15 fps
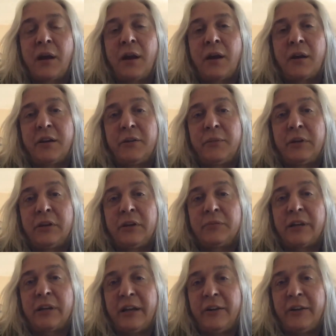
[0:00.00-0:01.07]
are going to become
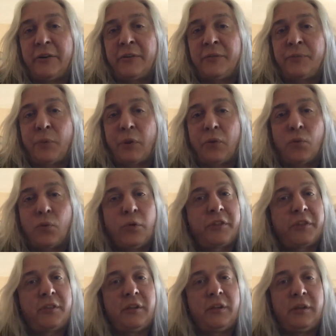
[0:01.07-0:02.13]
tighter
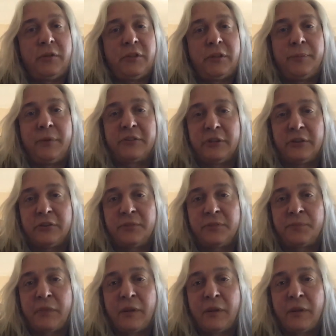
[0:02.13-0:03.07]
with the the business.